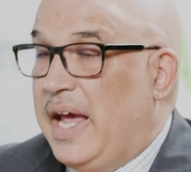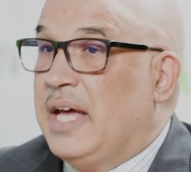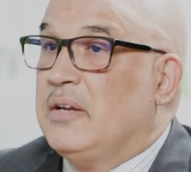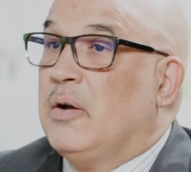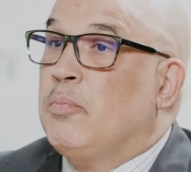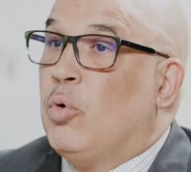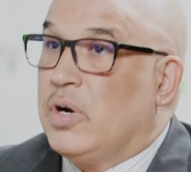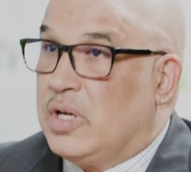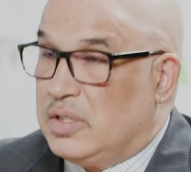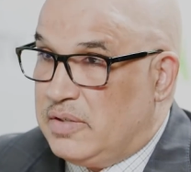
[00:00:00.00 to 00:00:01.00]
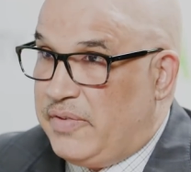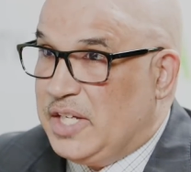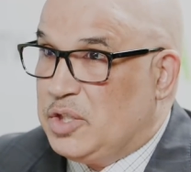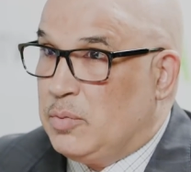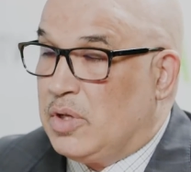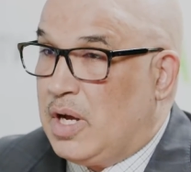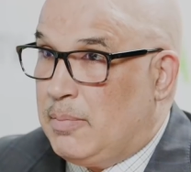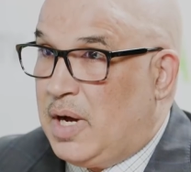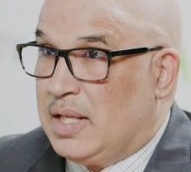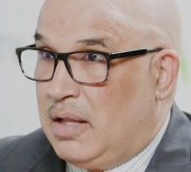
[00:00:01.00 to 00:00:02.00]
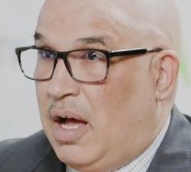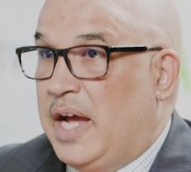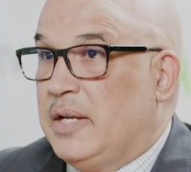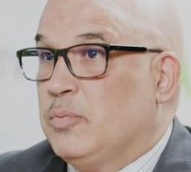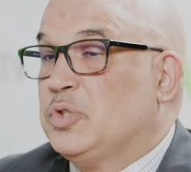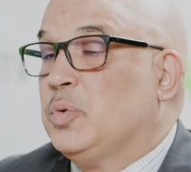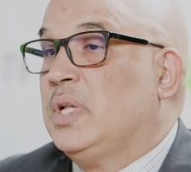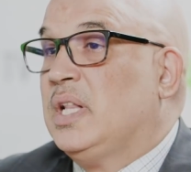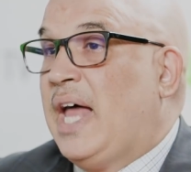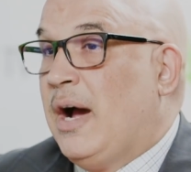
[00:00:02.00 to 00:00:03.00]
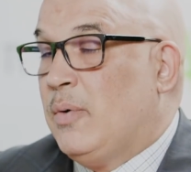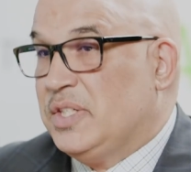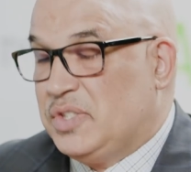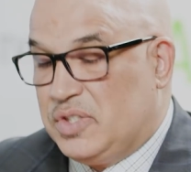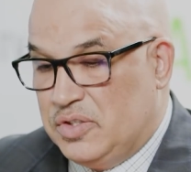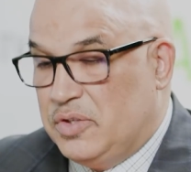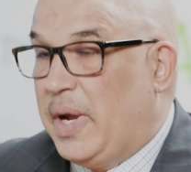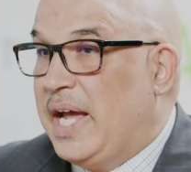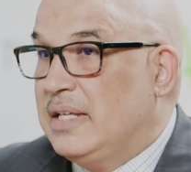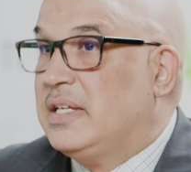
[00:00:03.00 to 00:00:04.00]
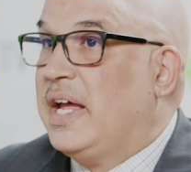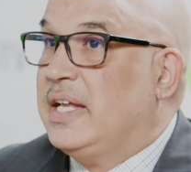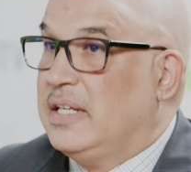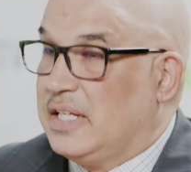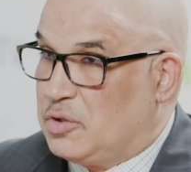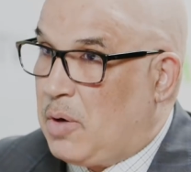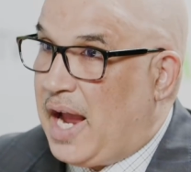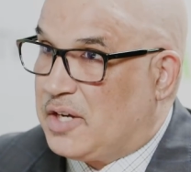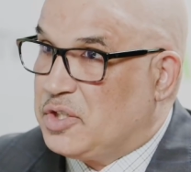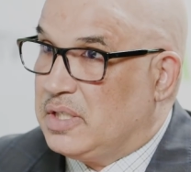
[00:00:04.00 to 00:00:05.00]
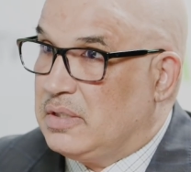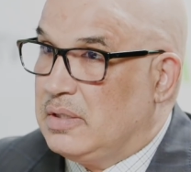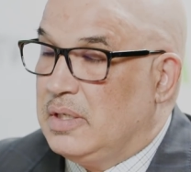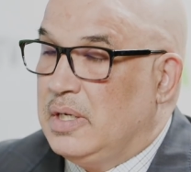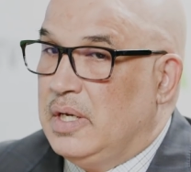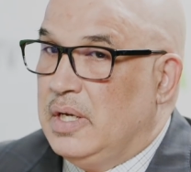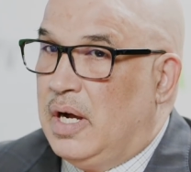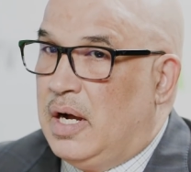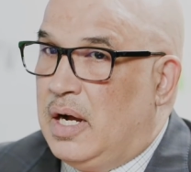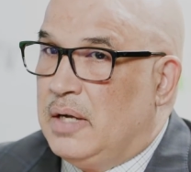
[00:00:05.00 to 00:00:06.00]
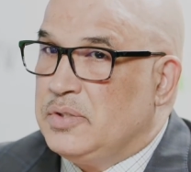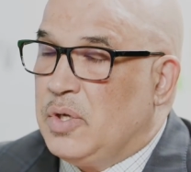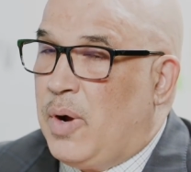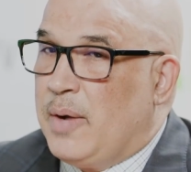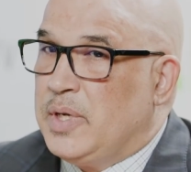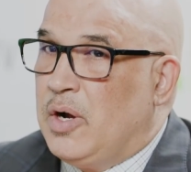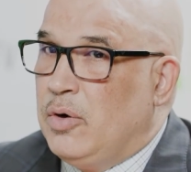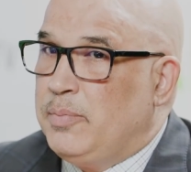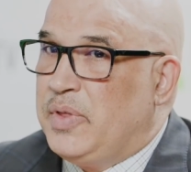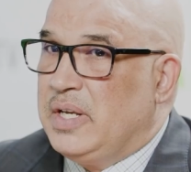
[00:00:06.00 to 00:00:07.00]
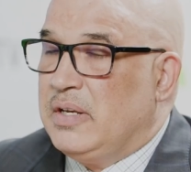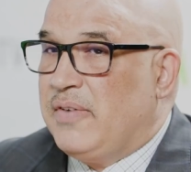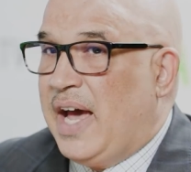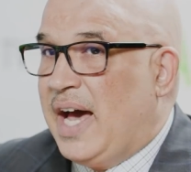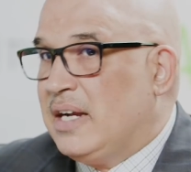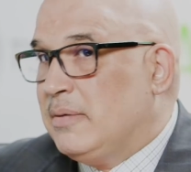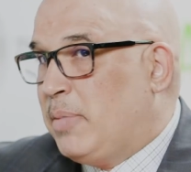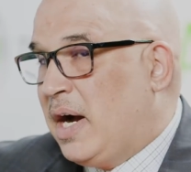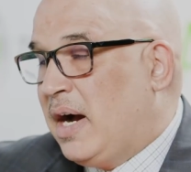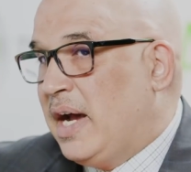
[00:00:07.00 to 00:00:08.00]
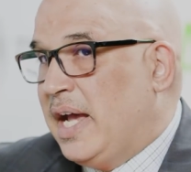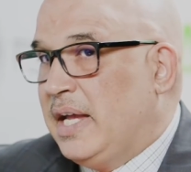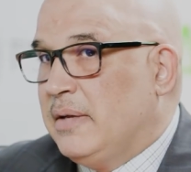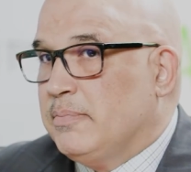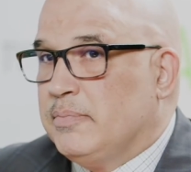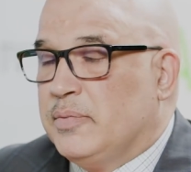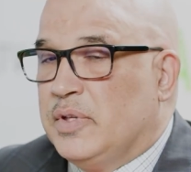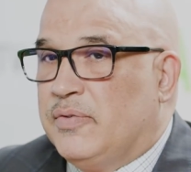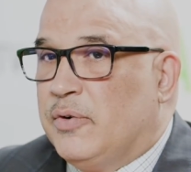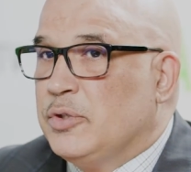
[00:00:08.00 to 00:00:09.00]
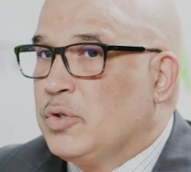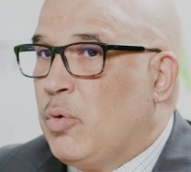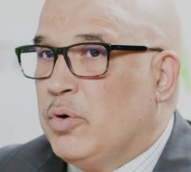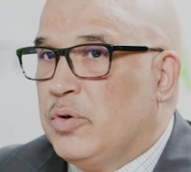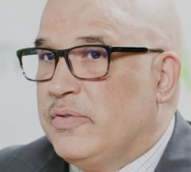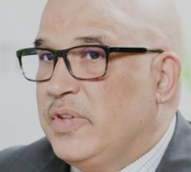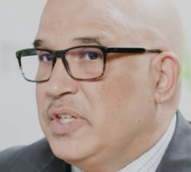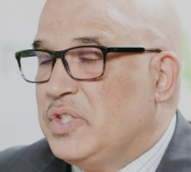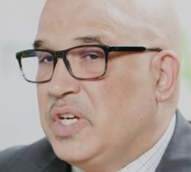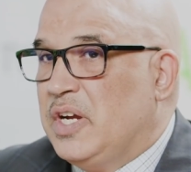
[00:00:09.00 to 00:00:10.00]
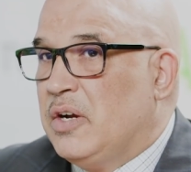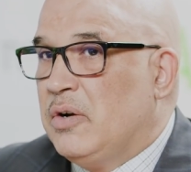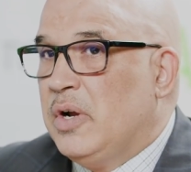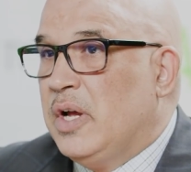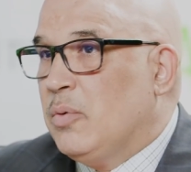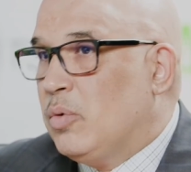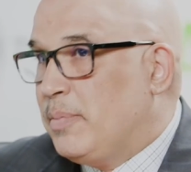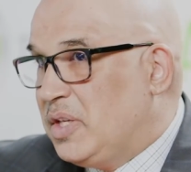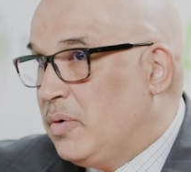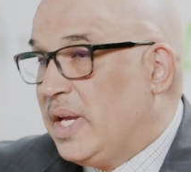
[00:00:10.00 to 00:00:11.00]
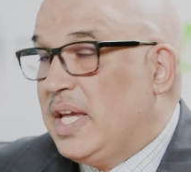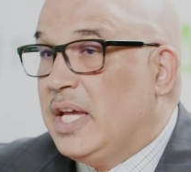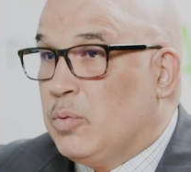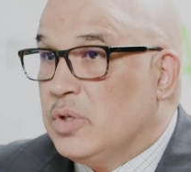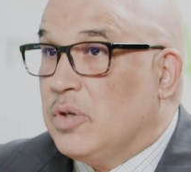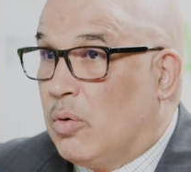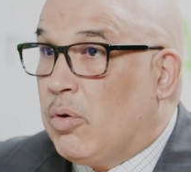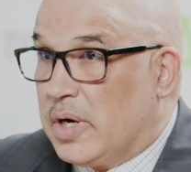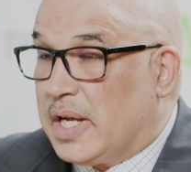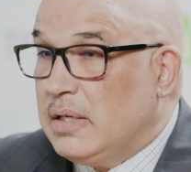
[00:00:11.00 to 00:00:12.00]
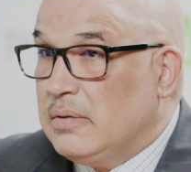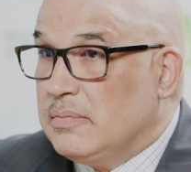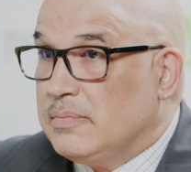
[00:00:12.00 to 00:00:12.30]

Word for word: and more cultivation will come online, which will allow us to do end to end extraction. Uh, so I would hope that Nevada by the first quarter of this year will be doing equal to Oregon.